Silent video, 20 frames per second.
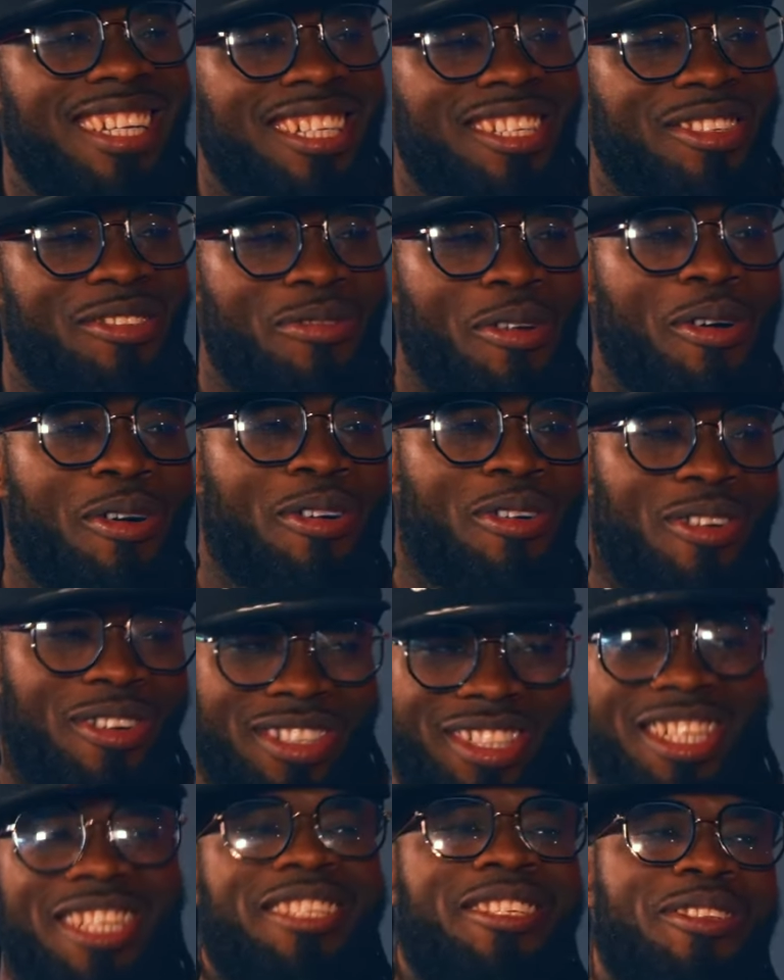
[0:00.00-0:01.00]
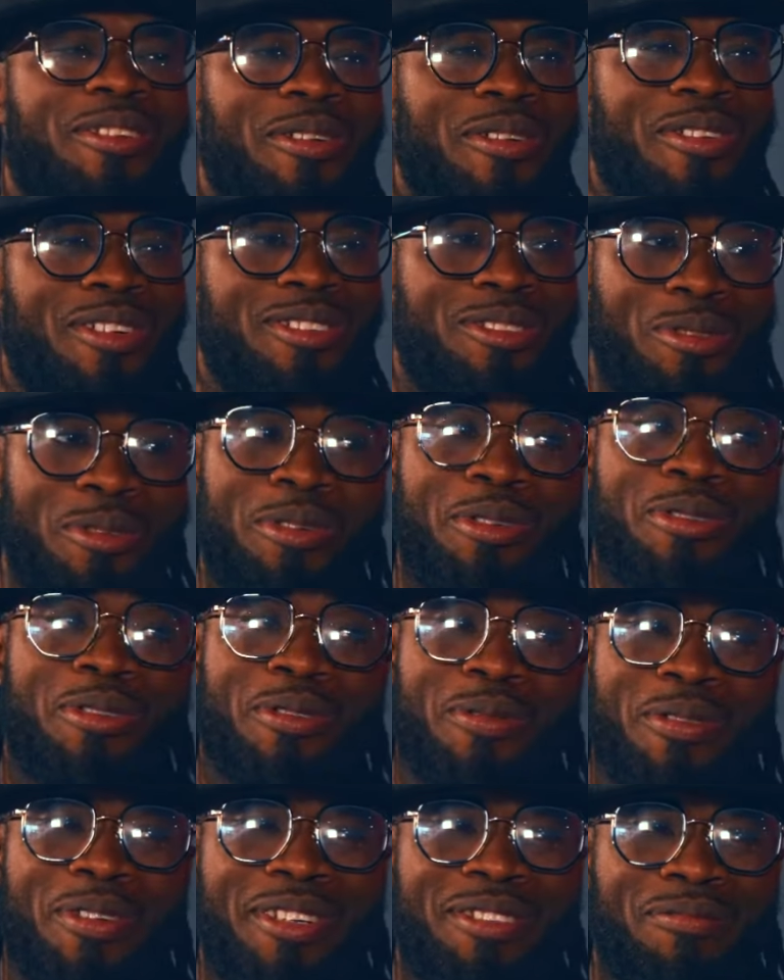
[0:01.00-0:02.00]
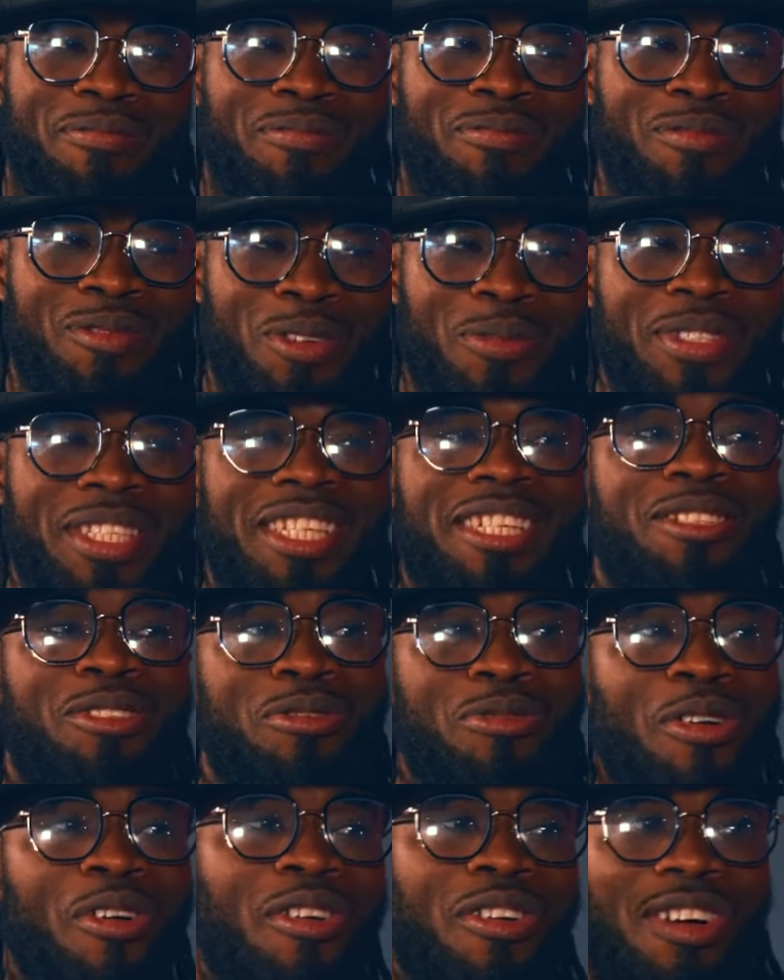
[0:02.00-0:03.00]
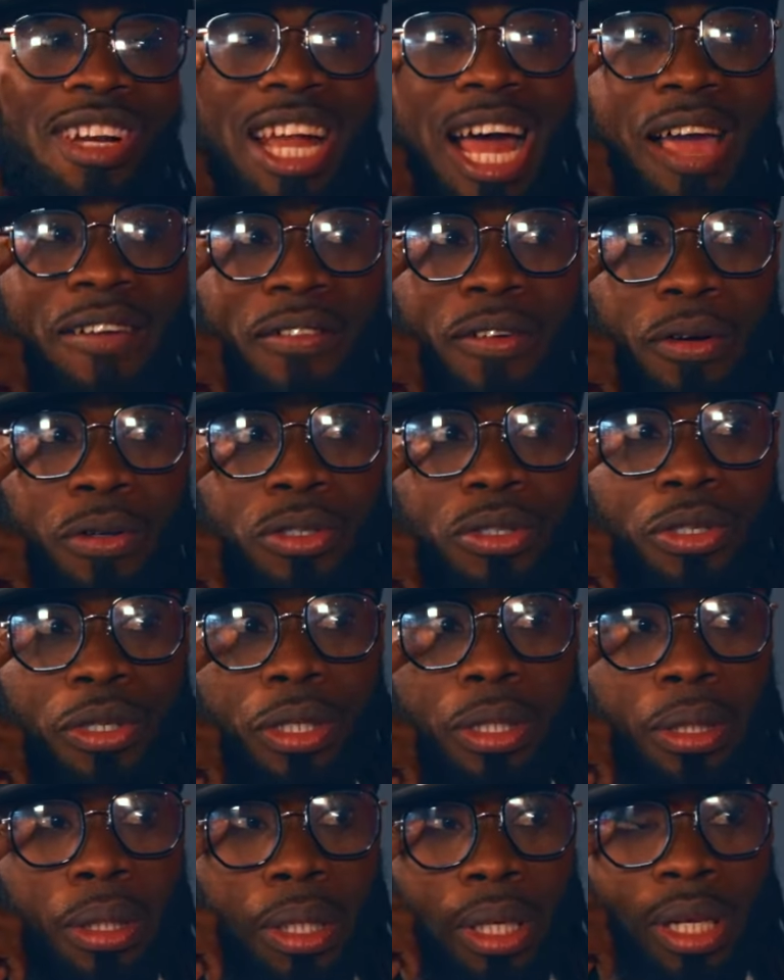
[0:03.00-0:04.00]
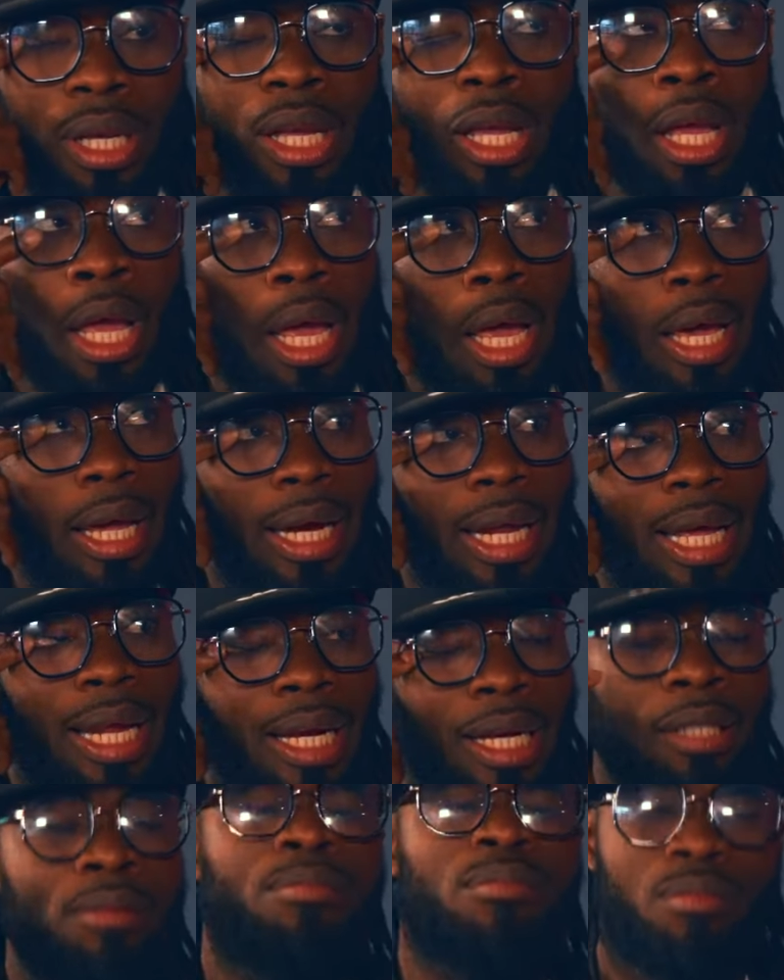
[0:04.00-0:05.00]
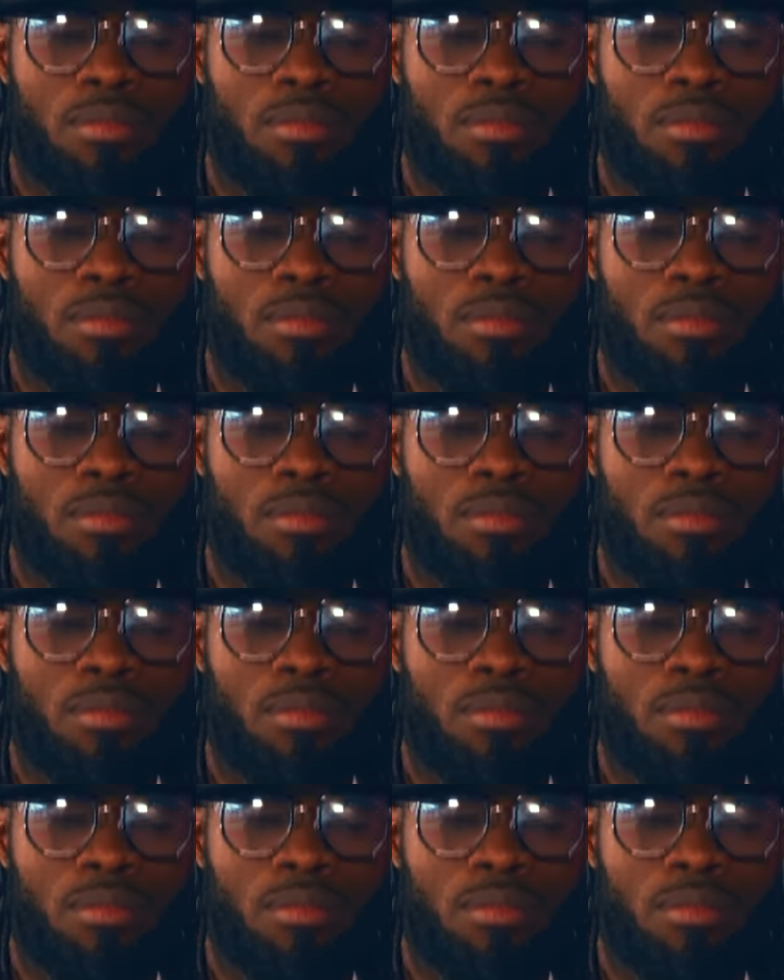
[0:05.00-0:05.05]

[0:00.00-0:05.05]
Strong God. This song, 2021, we did a Strong God live concert, and then